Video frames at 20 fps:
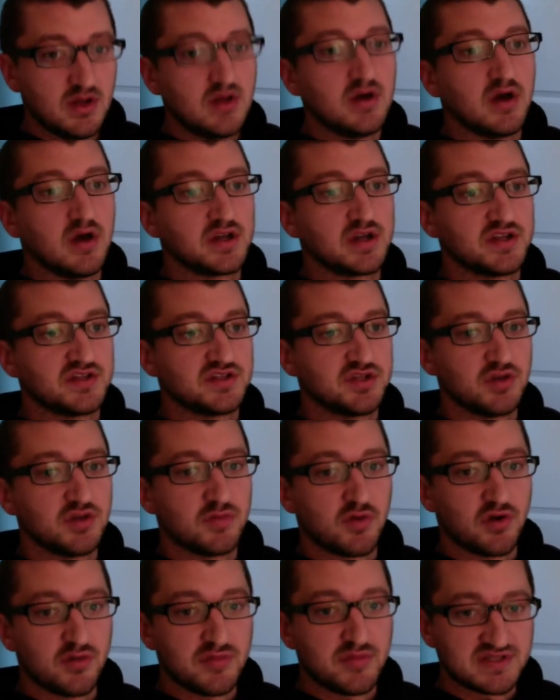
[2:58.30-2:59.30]
a
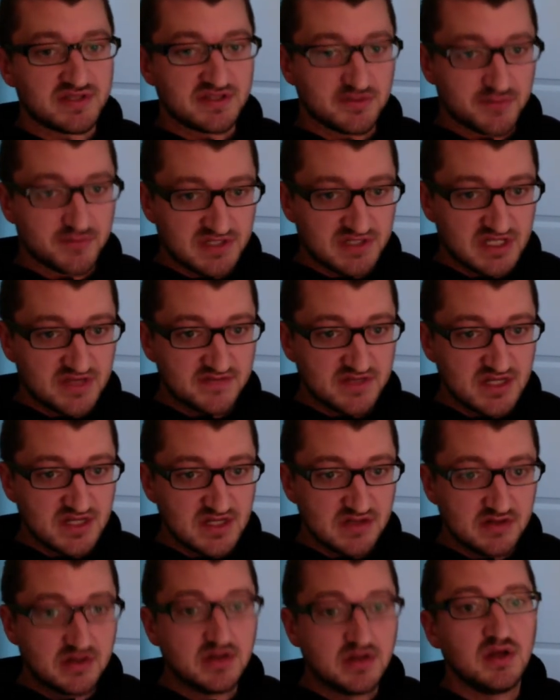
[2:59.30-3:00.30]
consumer or business receives
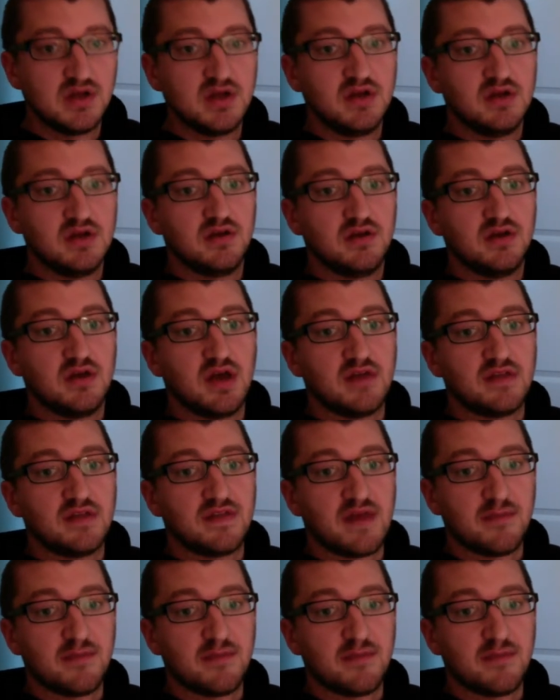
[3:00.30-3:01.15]
it, and then that